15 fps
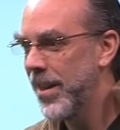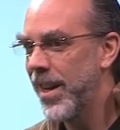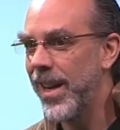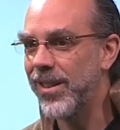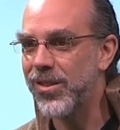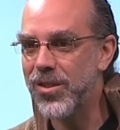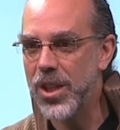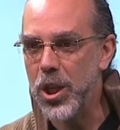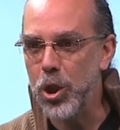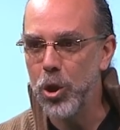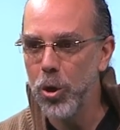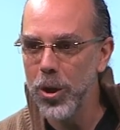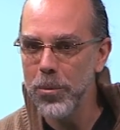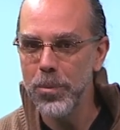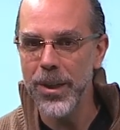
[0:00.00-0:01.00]
It's the
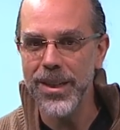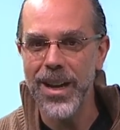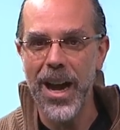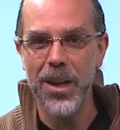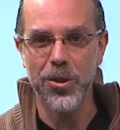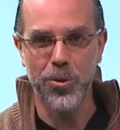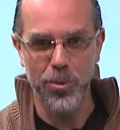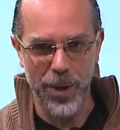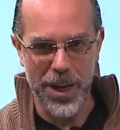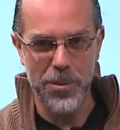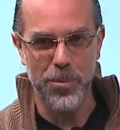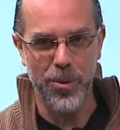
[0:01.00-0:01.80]
good but not great